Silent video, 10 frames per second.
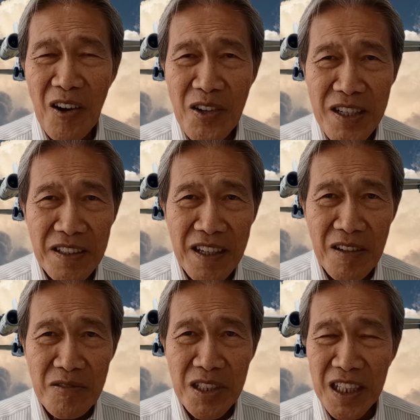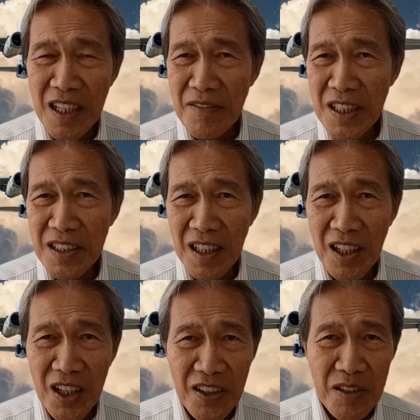On the ground, she gave us a
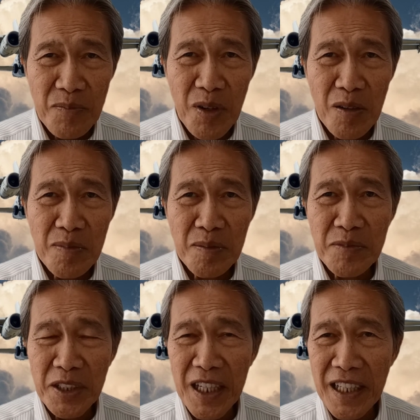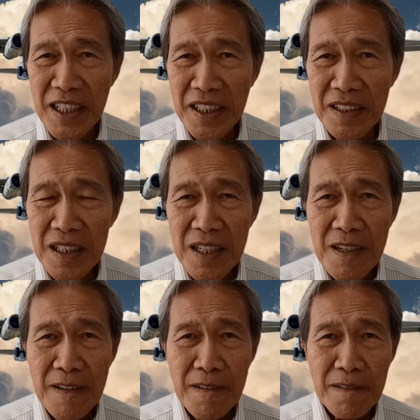lot of problems regarding
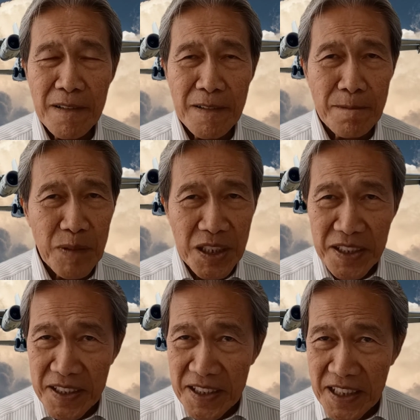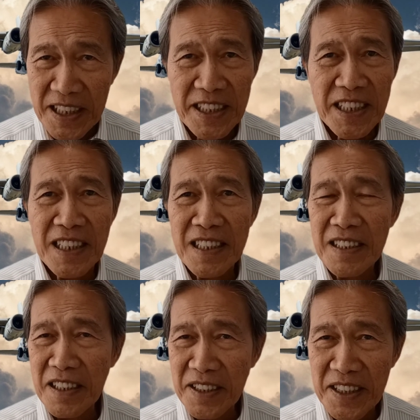the
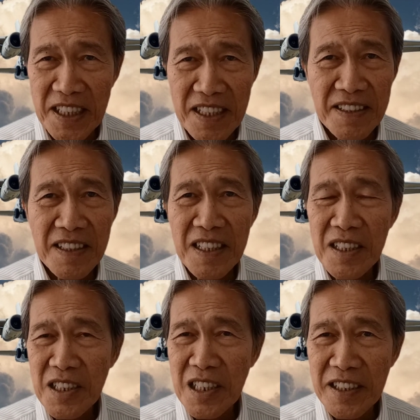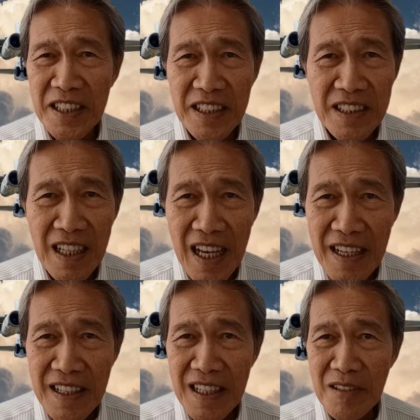seating, the seats. She didn't
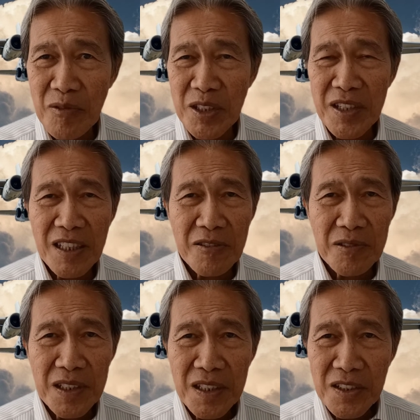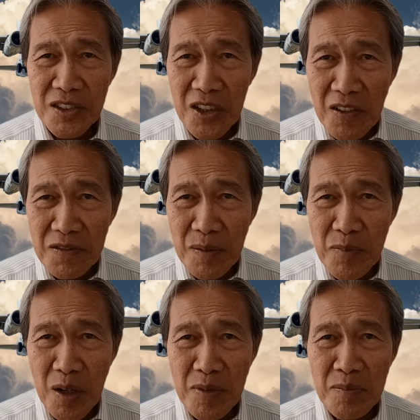like it. We tried to solve the
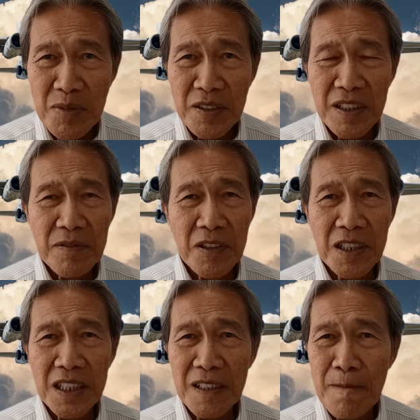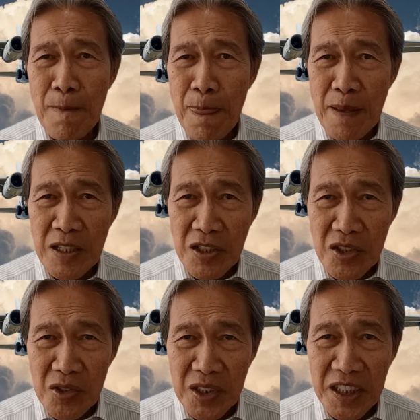problem for her. She
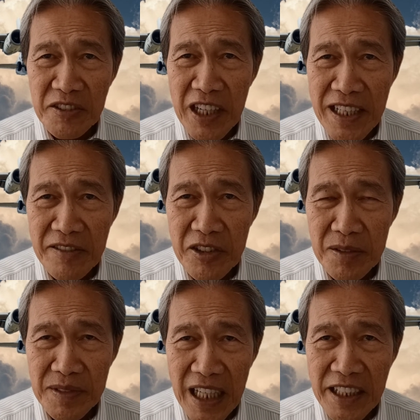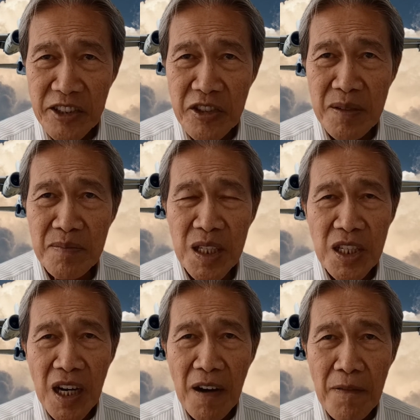showed her tantrum
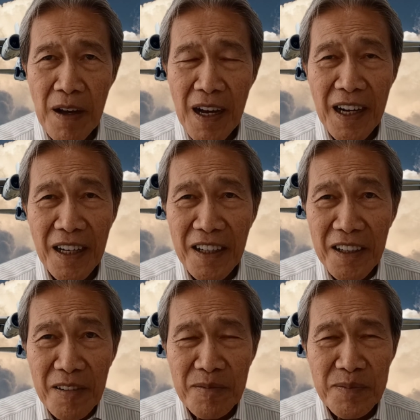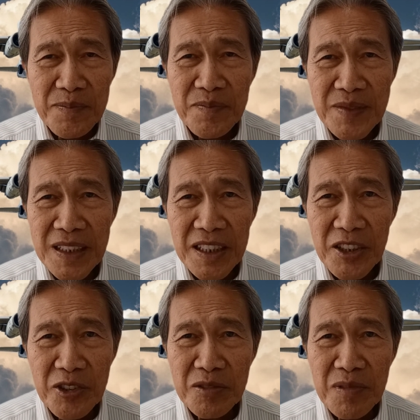of her, you
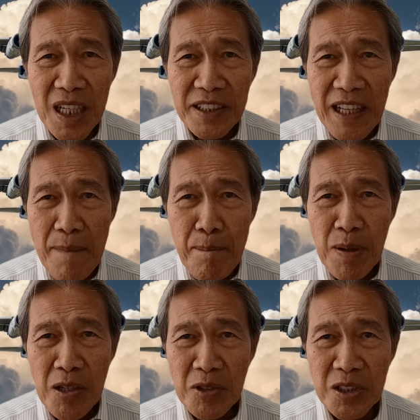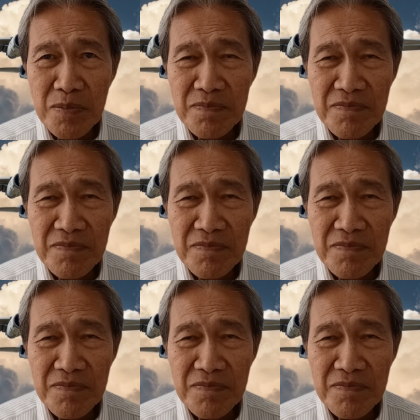know, temper was